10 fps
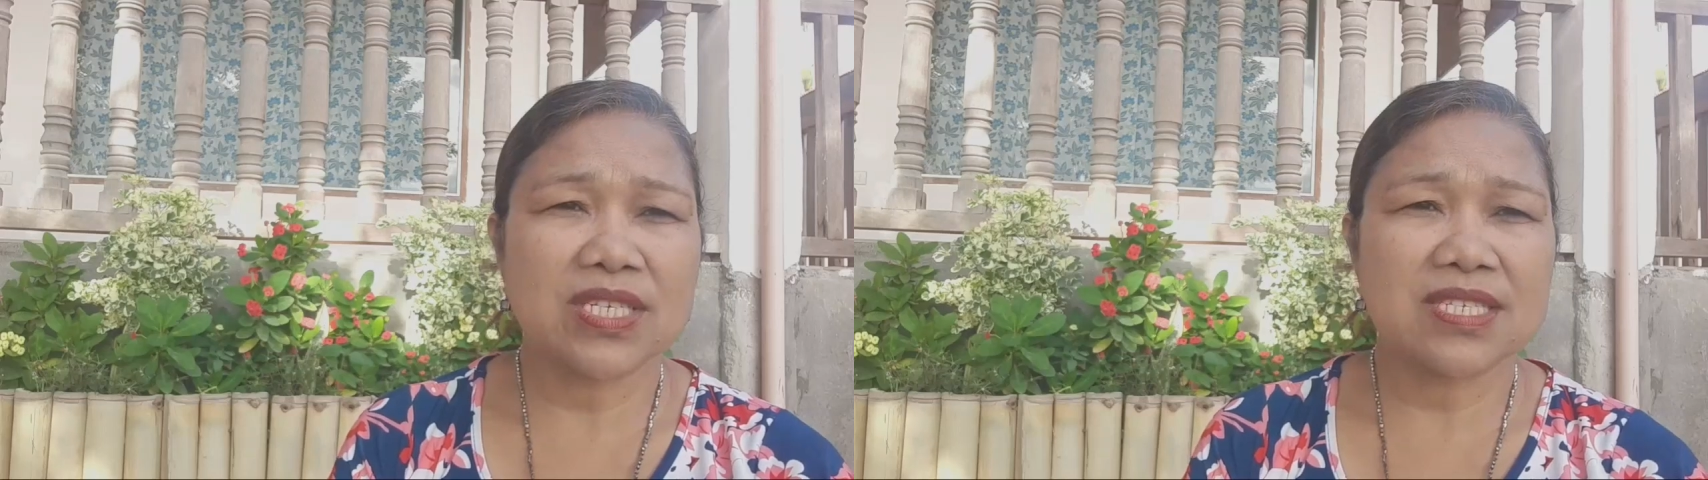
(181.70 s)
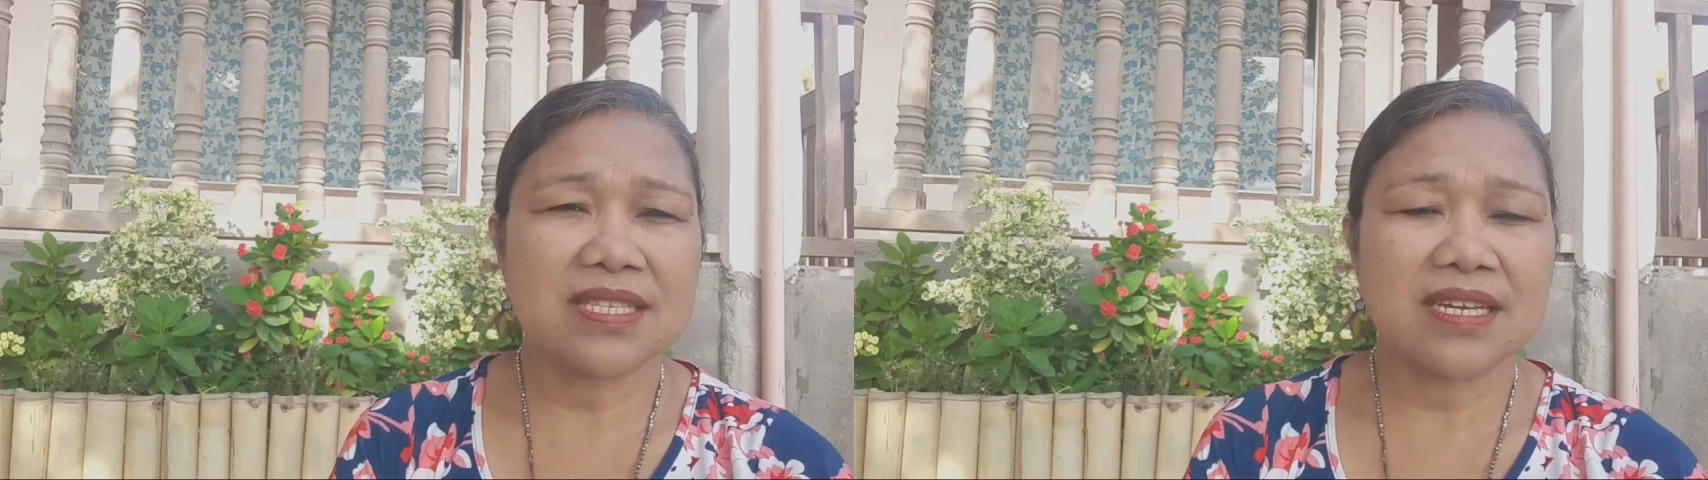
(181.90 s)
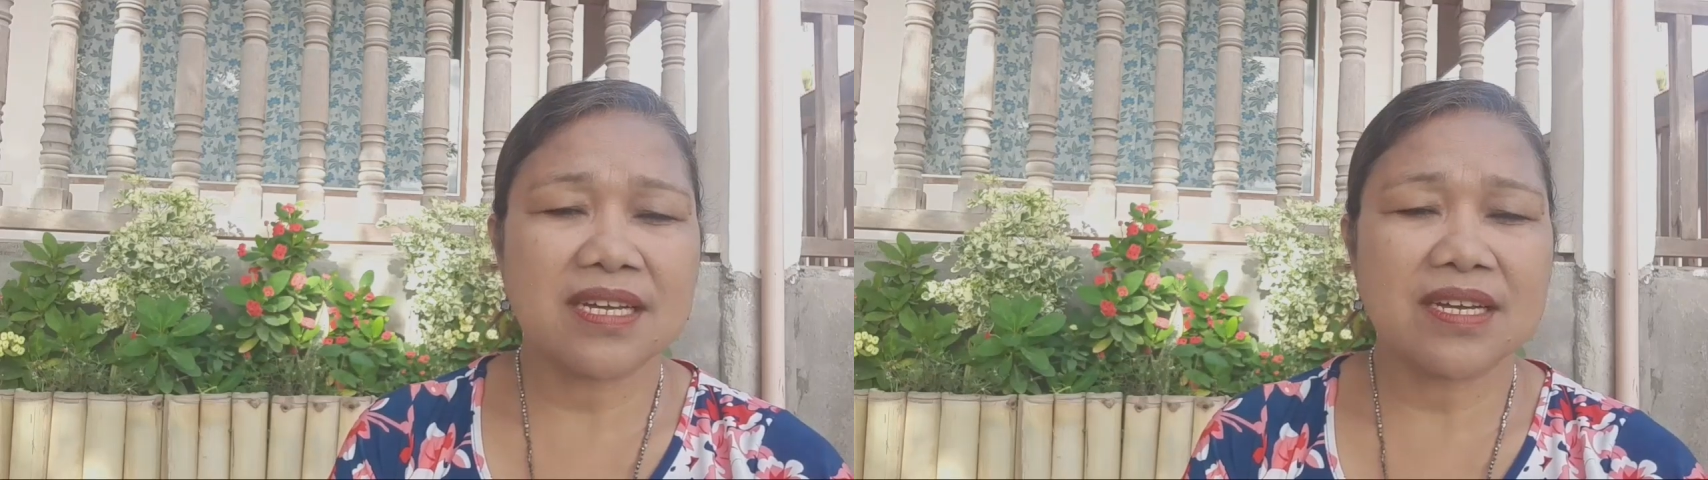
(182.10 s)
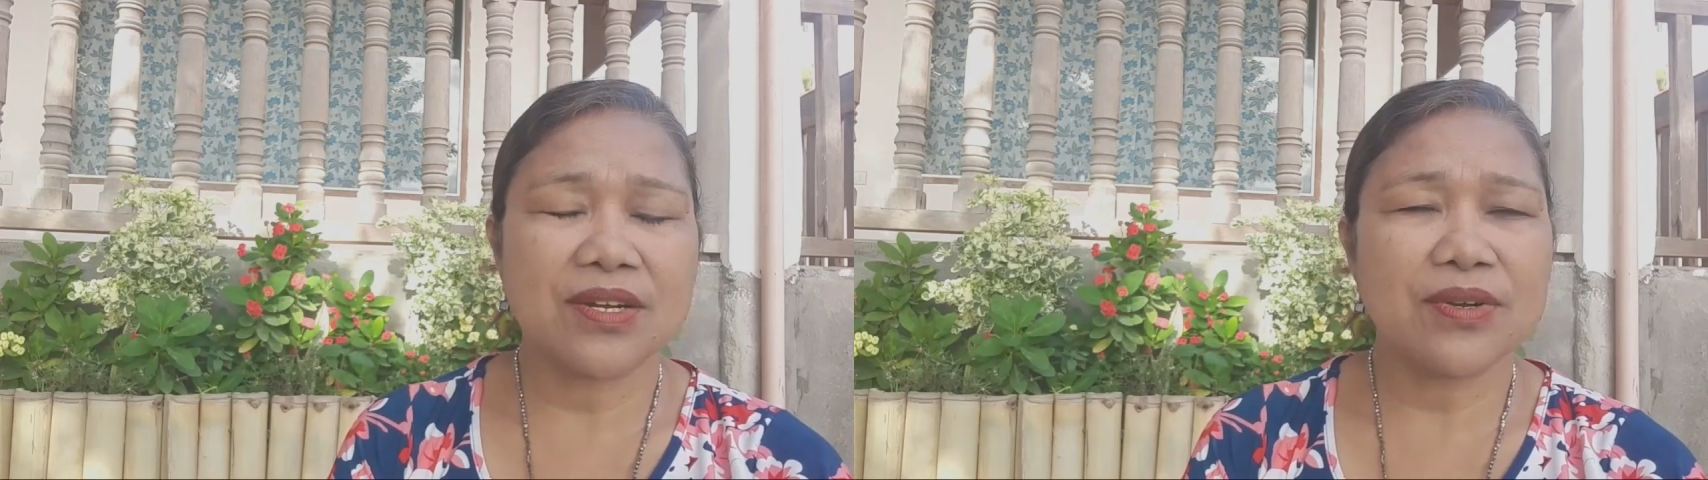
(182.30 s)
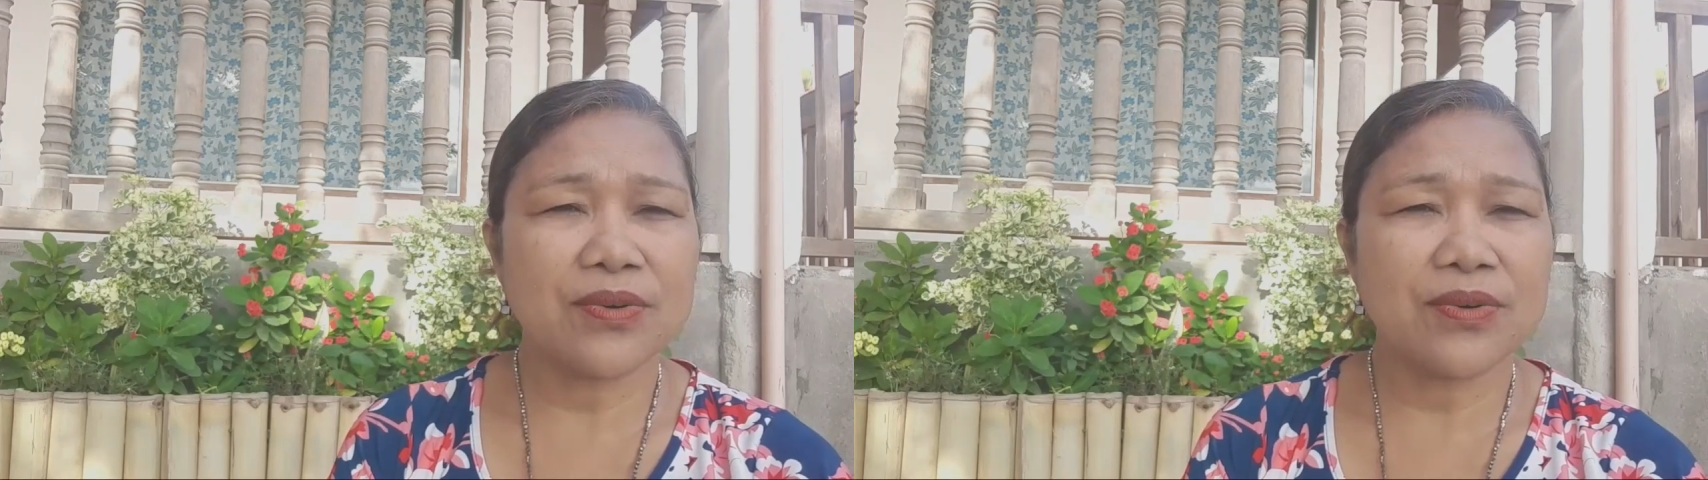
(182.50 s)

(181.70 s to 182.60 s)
is the